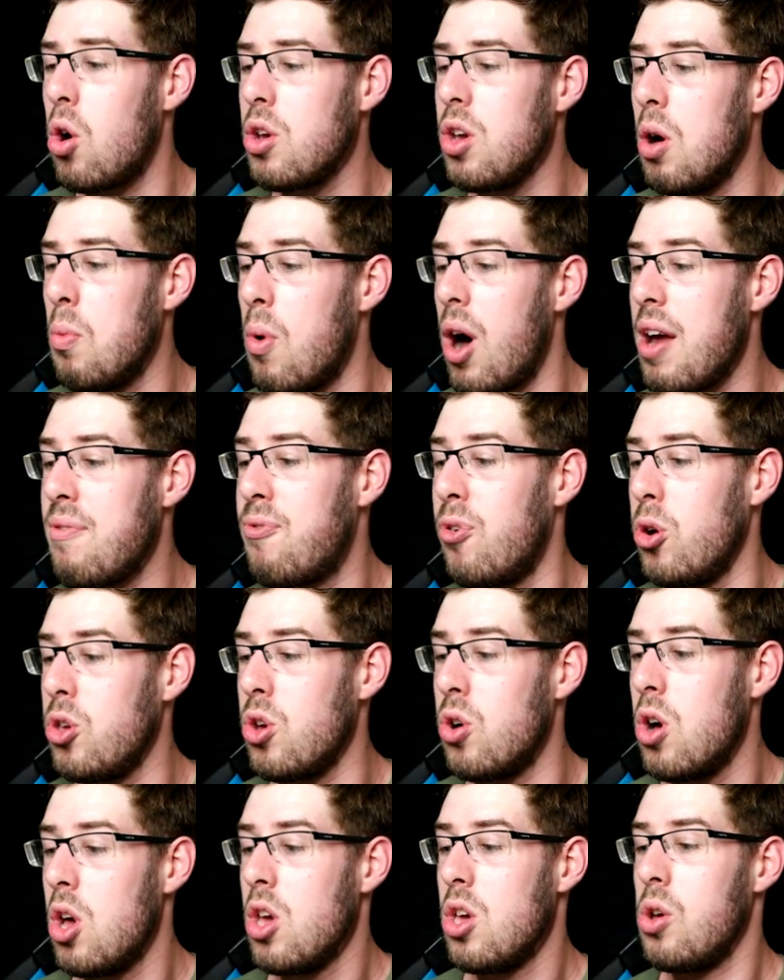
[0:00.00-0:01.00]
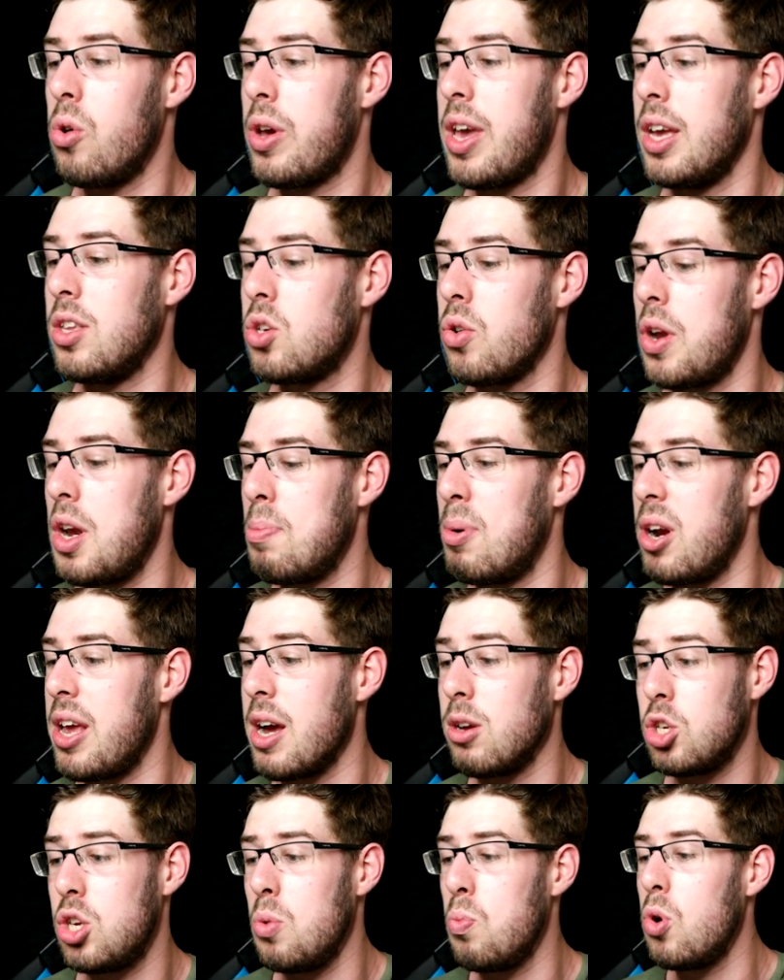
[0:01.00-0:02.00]
or your wife or your, your kids or anybody
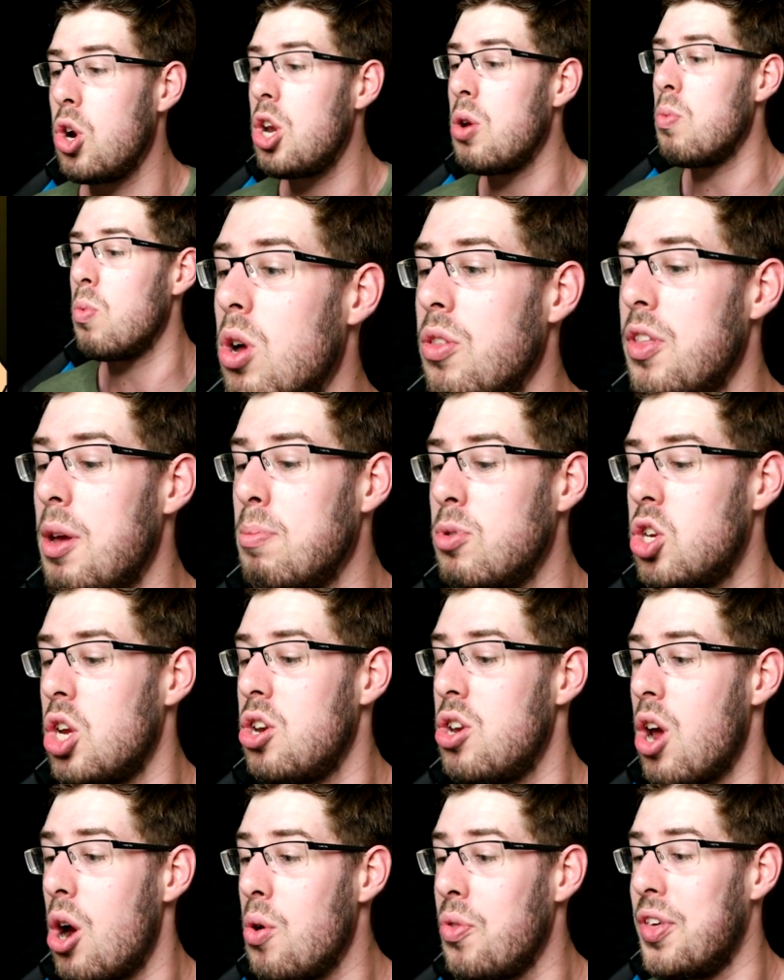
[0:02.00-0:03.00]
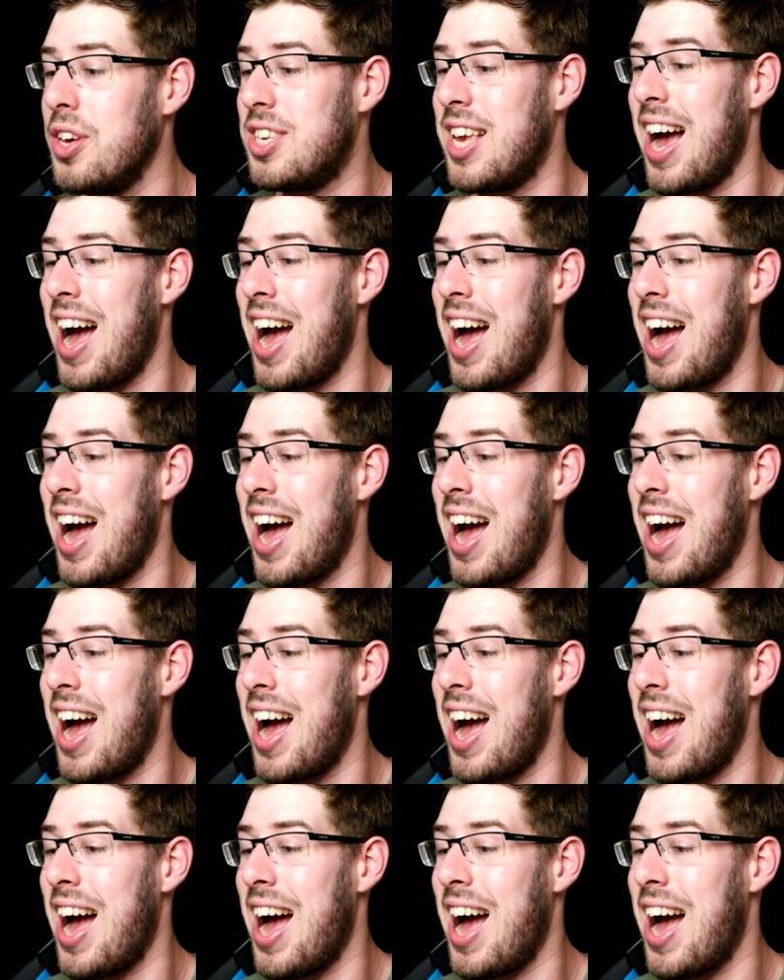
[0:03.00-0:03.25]
else. You wouldn't want them to know this